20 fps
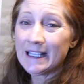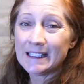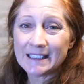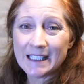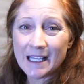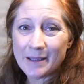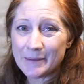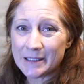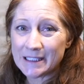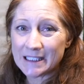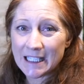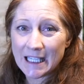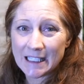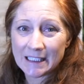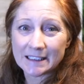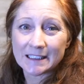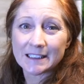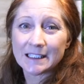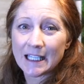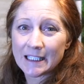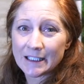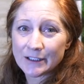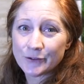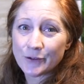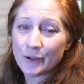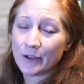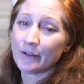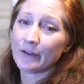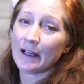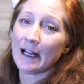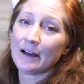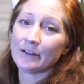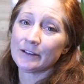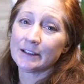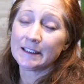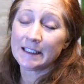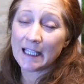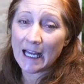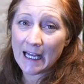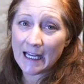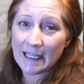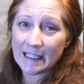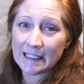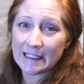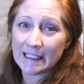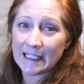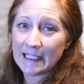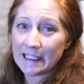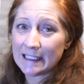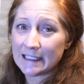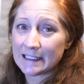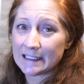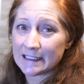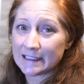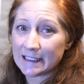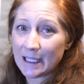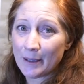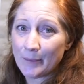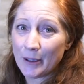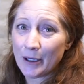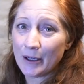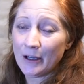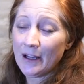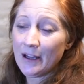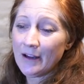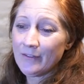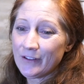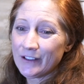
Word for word: Same as lettuce. Lettuce grown outside in the heat of the summer.